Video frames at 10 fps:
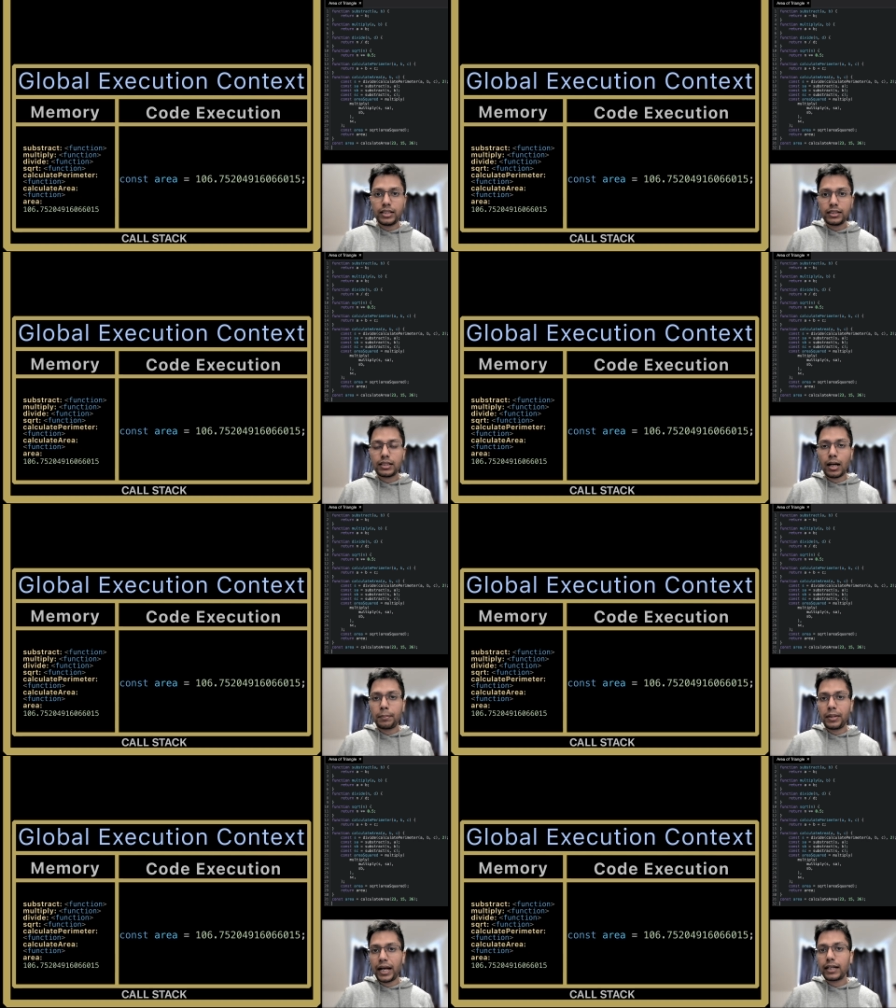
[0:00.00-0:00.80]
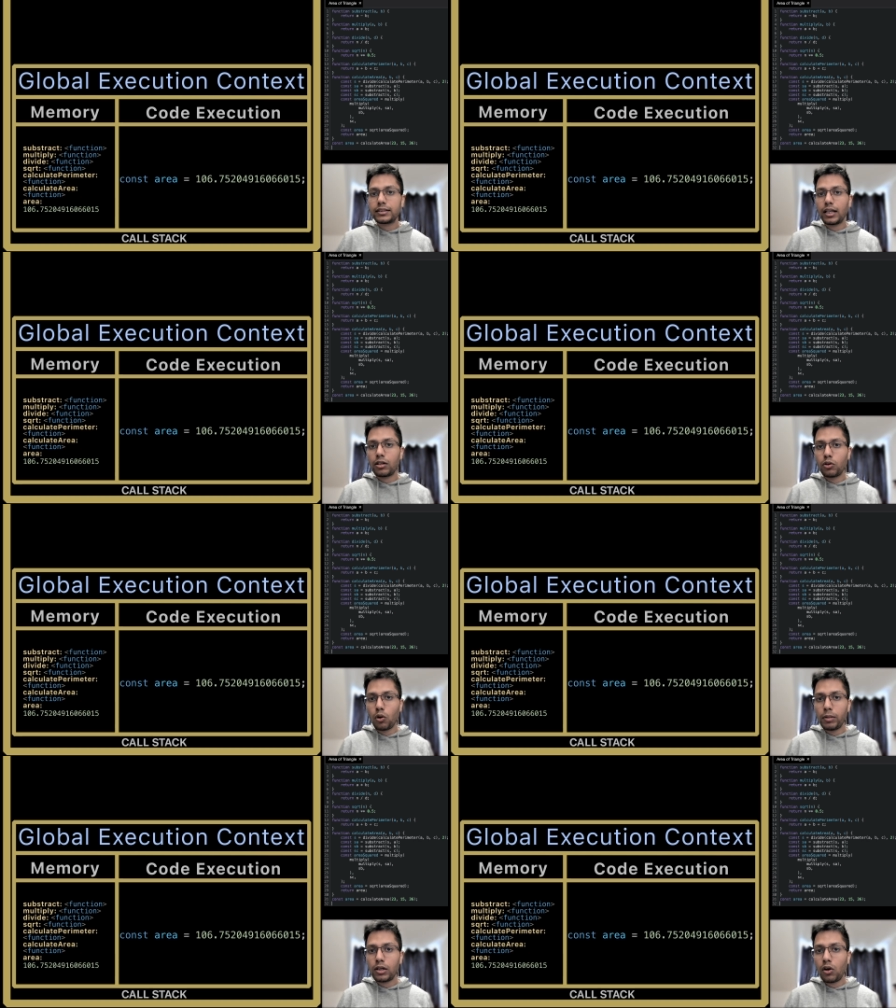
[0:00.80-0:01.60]
This updates the
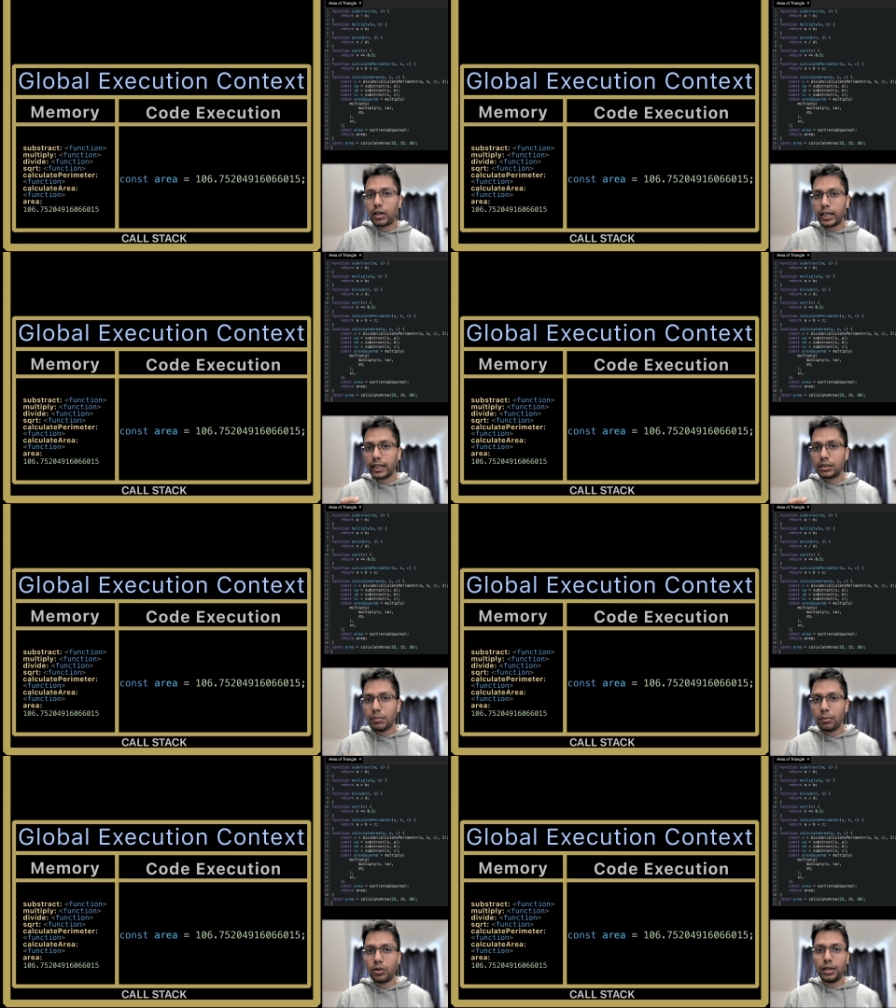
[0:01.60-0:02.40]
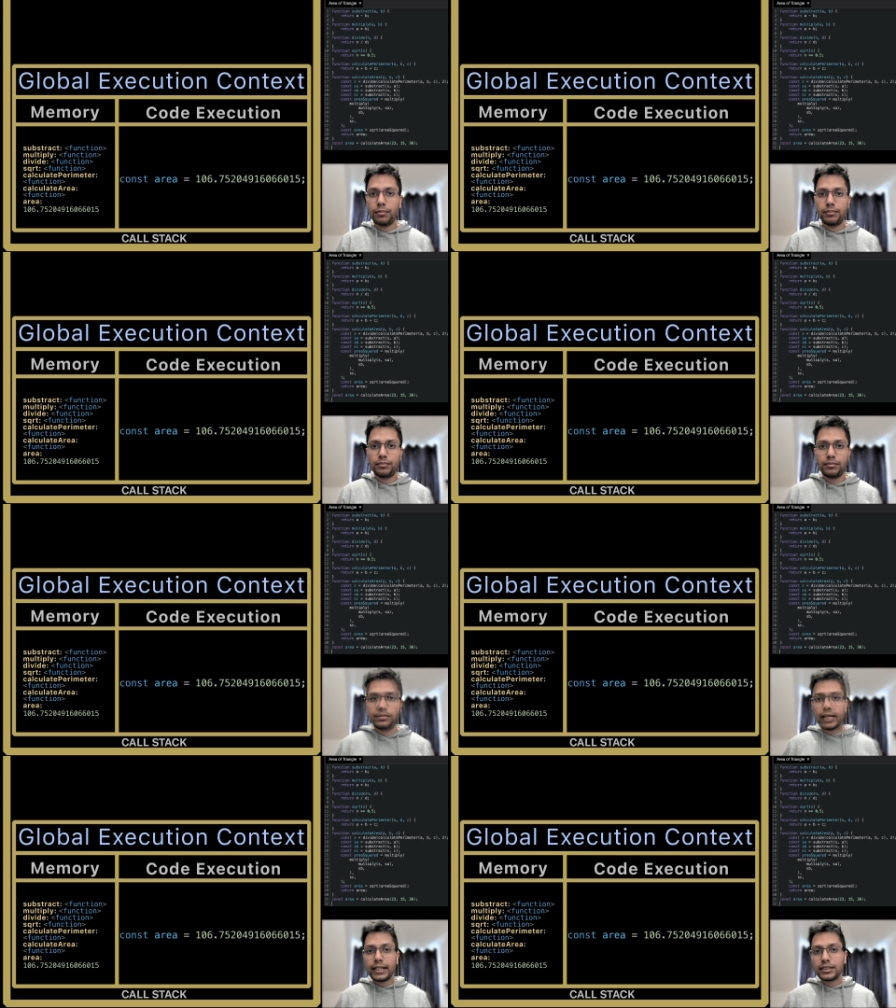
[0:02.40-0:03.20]
global context memory.
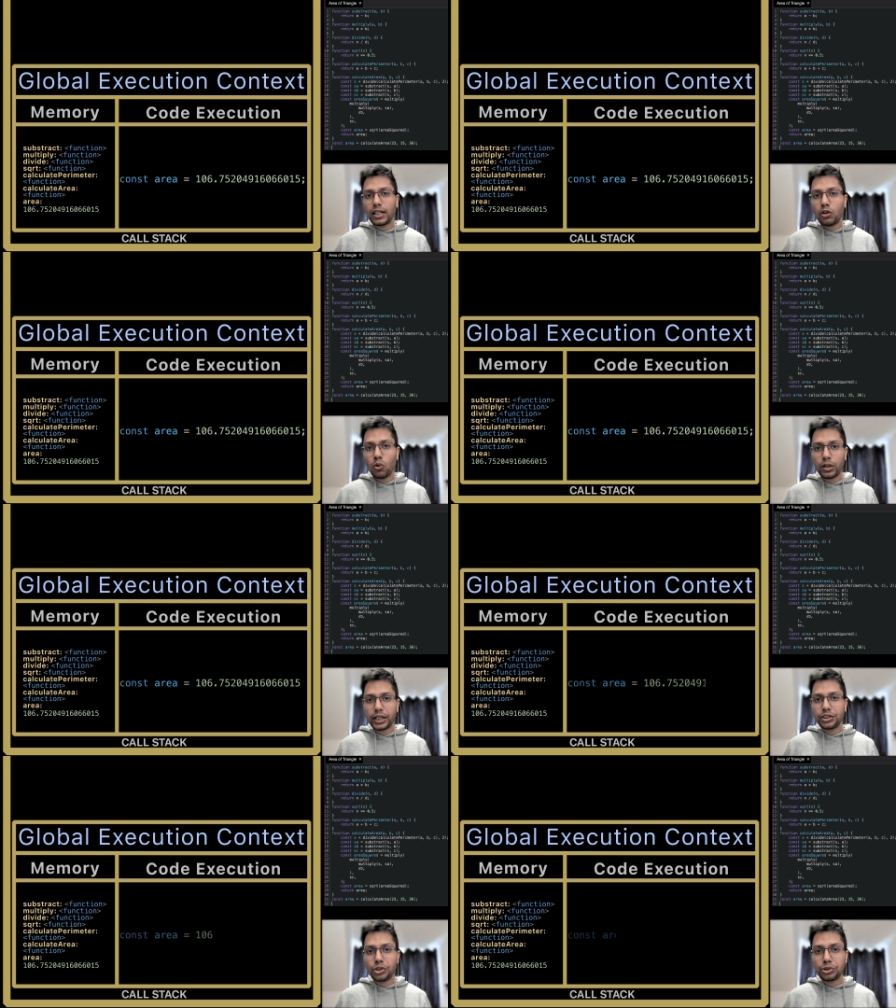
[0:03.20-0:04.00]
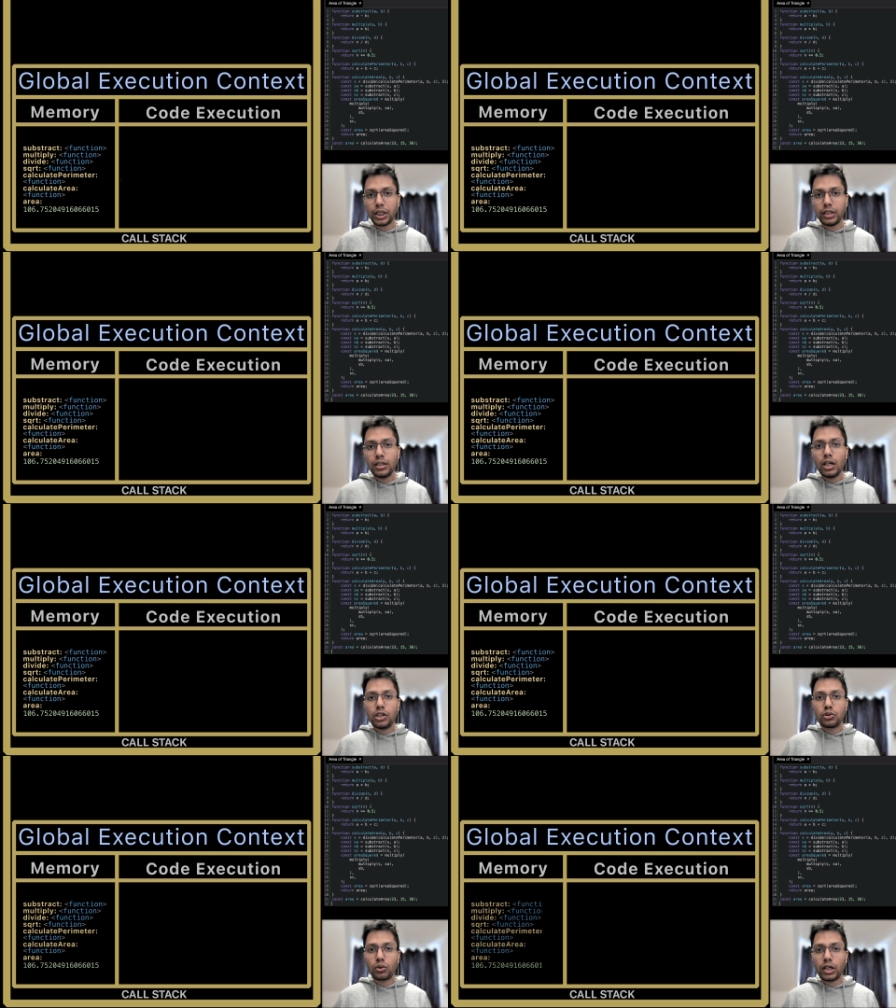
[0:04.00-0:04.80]
This ends the code execution,
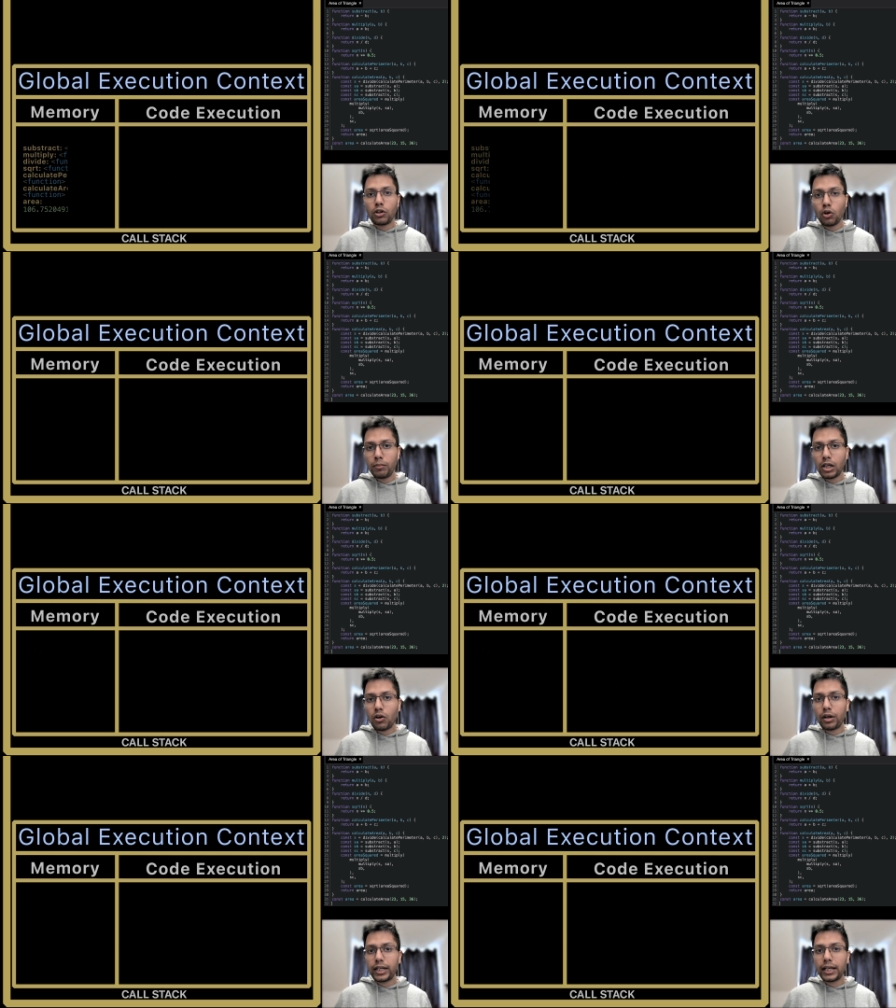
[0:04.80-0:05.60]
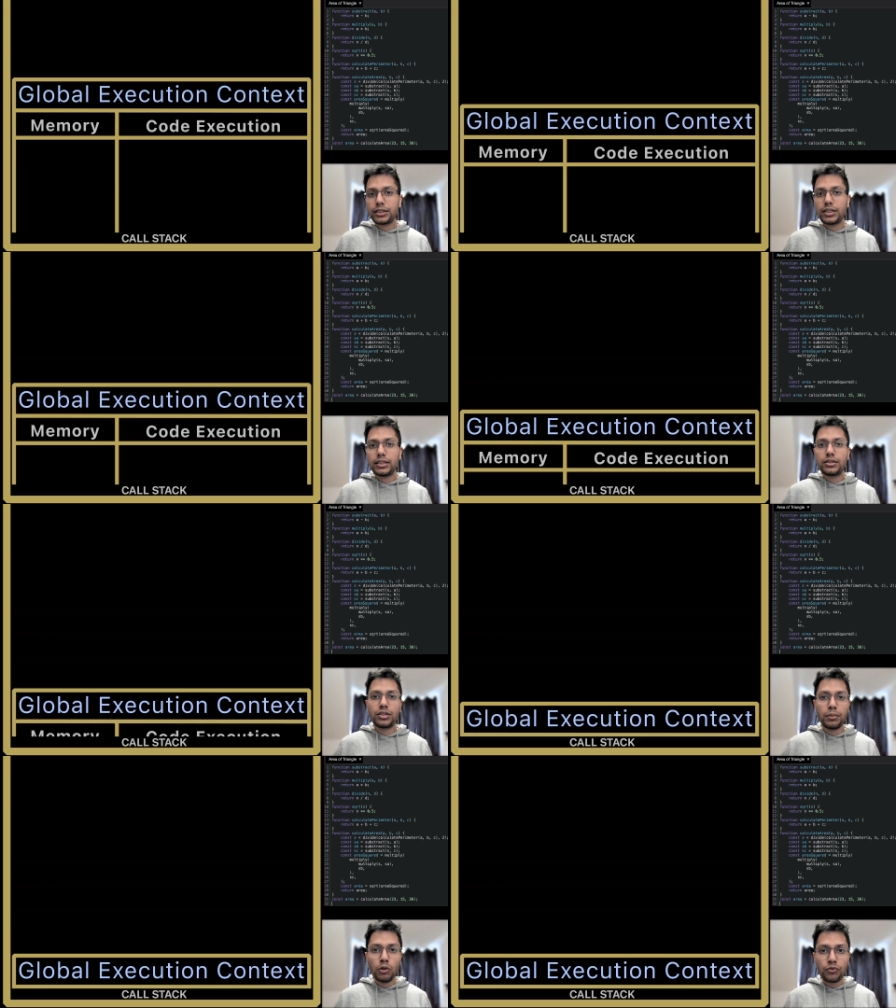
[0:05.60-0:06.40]
so the global context is
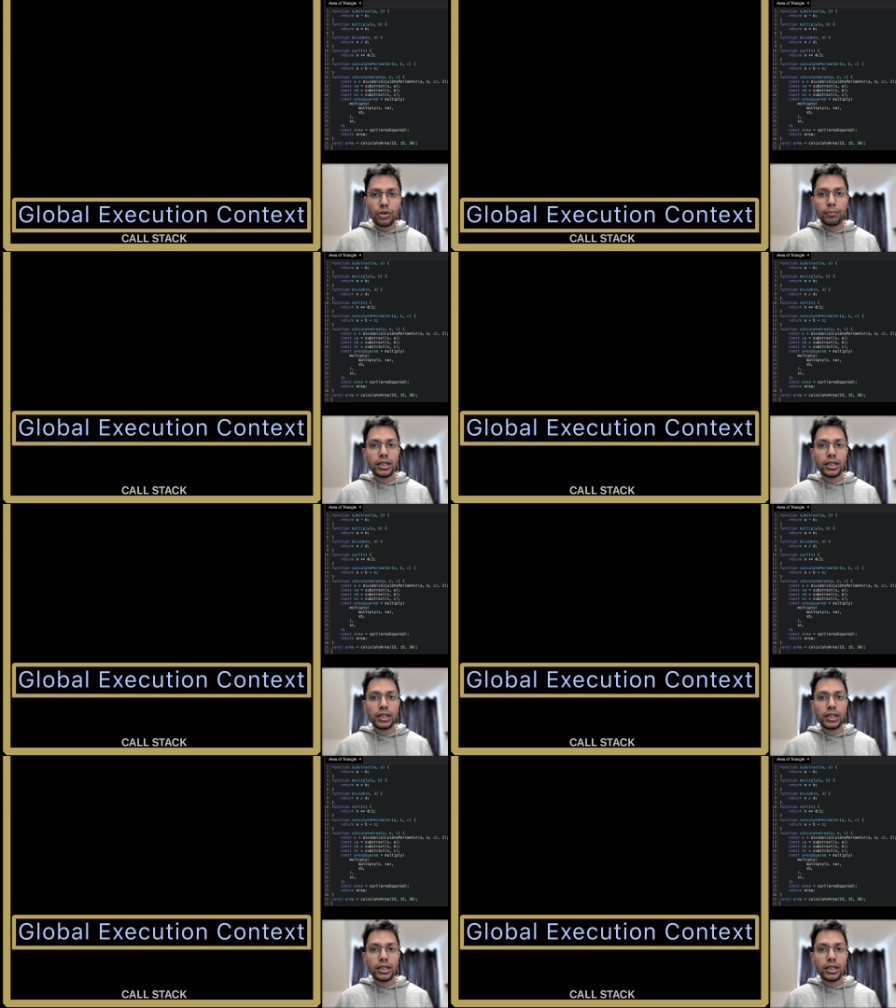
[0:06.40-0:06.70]
removed from